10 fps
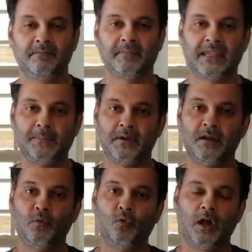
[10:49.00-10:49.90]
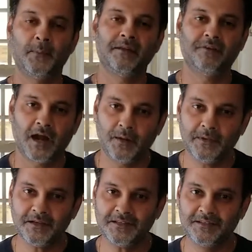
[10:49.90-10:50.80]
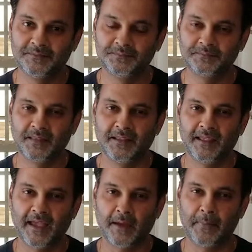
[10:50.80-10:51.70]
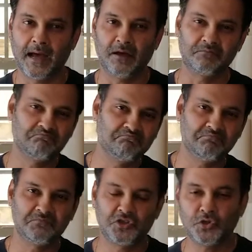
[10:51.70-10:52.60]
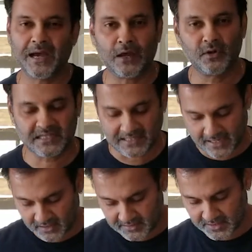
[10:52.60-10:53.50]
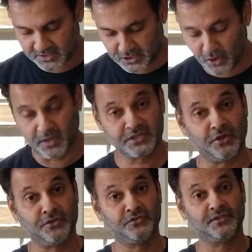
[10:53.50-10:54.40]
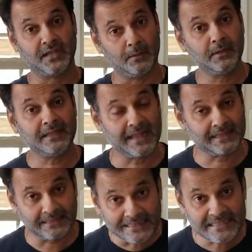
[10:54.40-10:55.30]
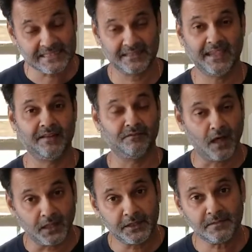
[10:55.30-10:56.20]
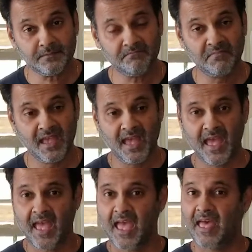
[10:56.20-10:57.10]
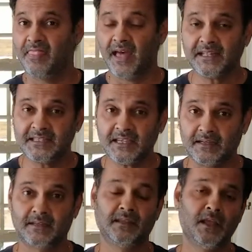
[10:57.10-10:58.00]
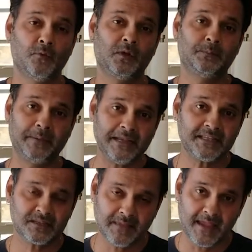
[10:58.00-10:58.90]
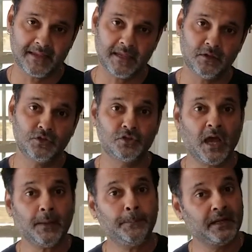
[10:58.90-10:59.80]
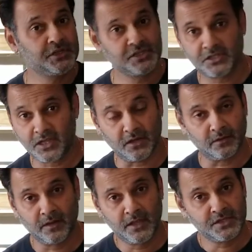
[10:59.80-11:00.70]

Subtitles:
Keep it in a warm environment. About 2 hours later, this dough is going to double at least in volume. And that's it. With pizza making, you do not punch the dough.